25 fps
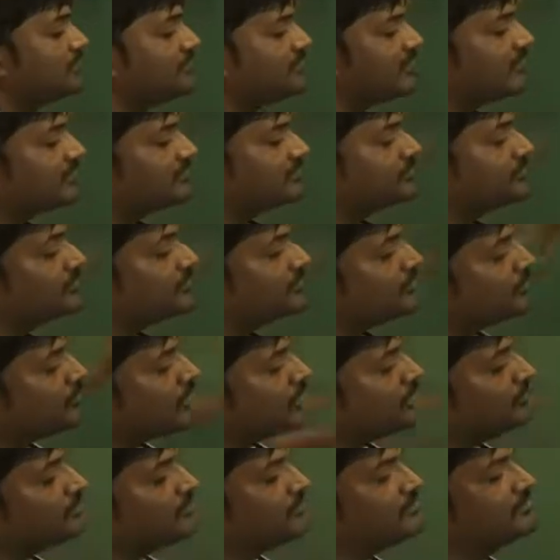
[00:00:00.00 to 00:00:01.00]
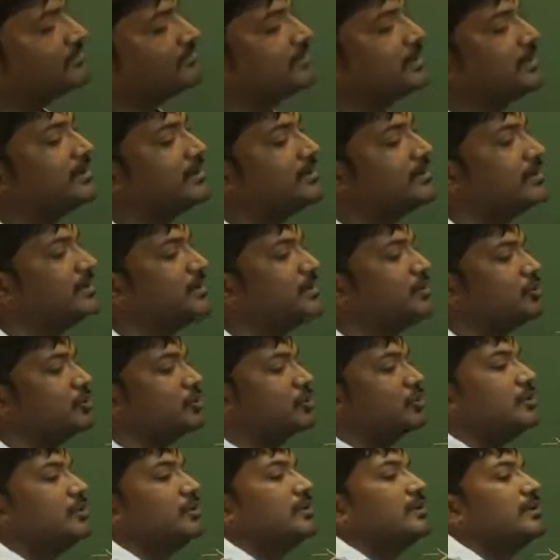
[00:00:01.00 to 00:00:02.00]
x plus y plus z
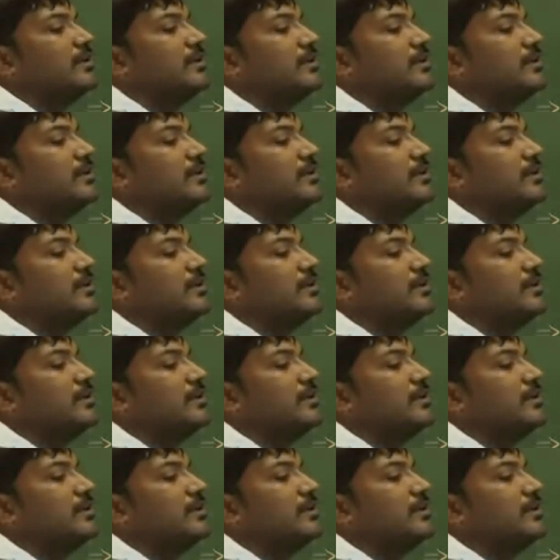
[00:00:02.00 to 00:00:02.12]
into